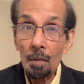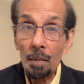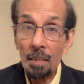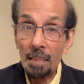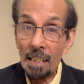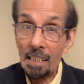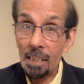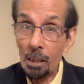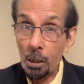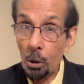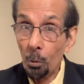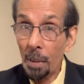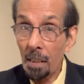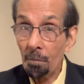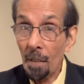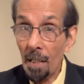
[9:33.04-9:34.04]
This
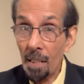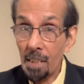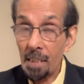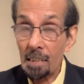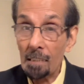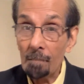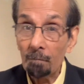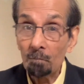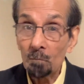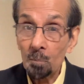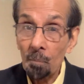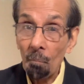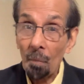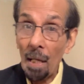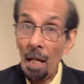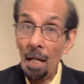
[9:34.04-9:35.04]
universe
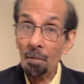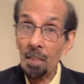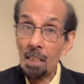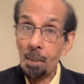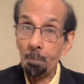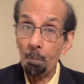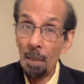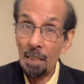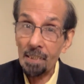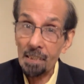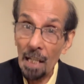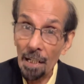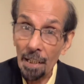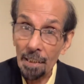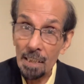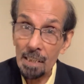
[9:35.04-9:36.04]
and this
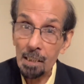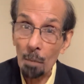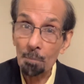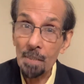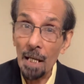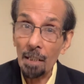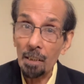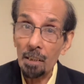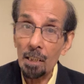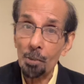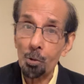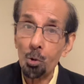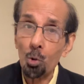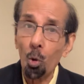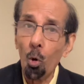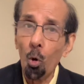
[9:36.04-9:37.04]
personality subject
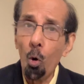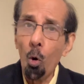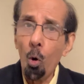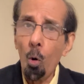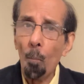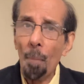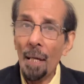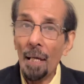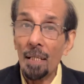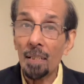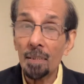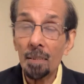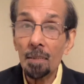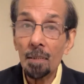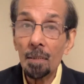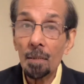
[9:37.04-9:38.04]
is so big
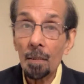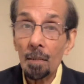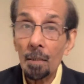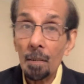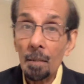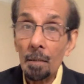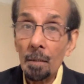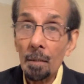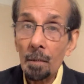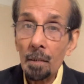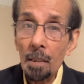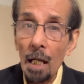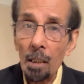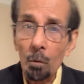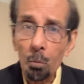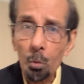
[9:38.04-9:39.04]

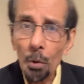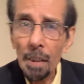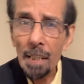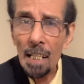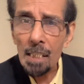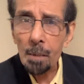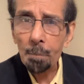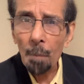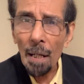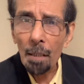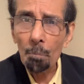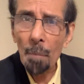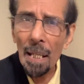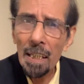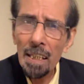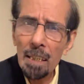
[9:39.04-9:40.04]
that we can spend
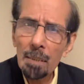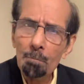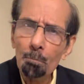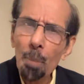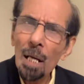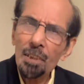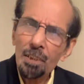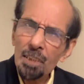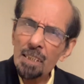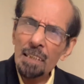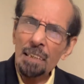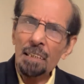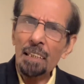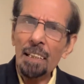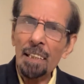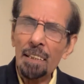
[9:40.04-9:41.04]
many births
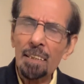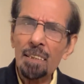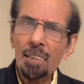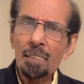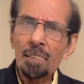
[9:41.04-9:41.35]
in it.